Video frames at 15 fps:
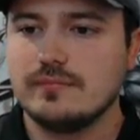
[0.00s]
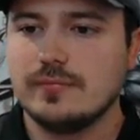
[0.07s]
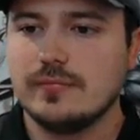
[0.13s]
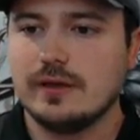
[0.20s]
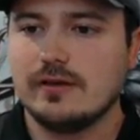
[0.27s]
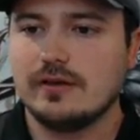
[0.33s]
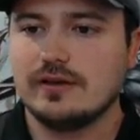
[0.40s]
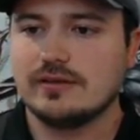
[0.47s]

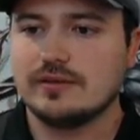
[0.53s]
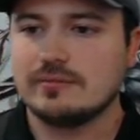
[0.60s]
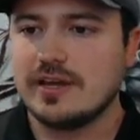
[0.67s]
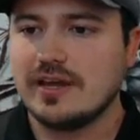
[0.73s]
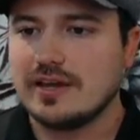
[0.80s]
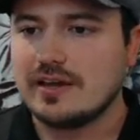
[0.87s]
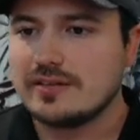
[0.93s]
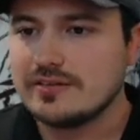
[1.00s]

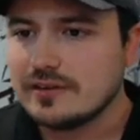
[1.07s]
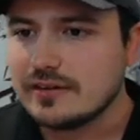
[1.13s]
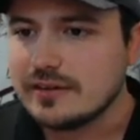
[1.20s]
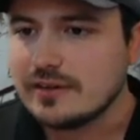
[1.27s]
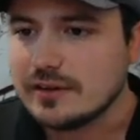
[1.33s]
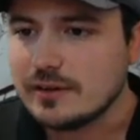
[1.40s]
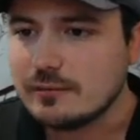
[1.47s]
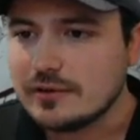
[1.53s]
Somebody asked,
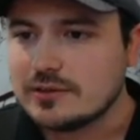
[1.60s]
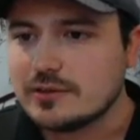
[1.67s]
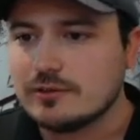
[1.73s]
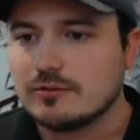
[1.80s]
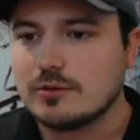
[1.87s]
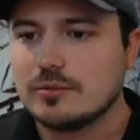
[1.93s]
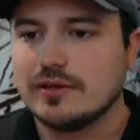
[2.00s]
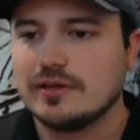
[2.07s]
what
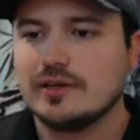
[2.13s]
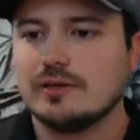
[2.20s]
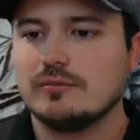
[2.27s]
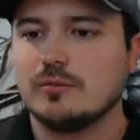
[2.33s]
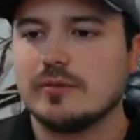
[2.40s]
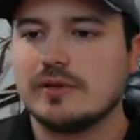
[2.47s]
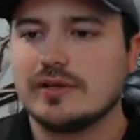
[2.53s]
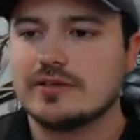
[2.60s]
server are we playing
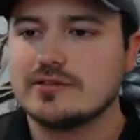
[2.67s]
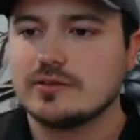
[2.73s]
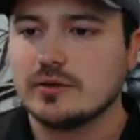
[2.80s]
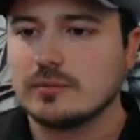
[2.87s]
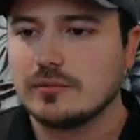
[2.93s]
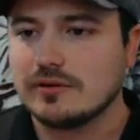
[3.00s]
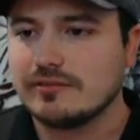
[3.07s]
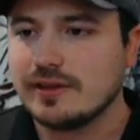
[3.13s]
on? We're playing on
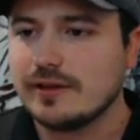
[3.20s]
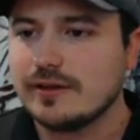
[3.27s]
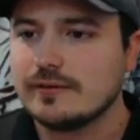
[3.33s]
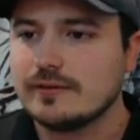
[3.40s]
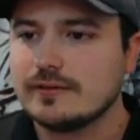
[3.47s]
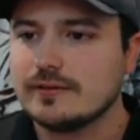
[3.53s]
Stormbuff Isle.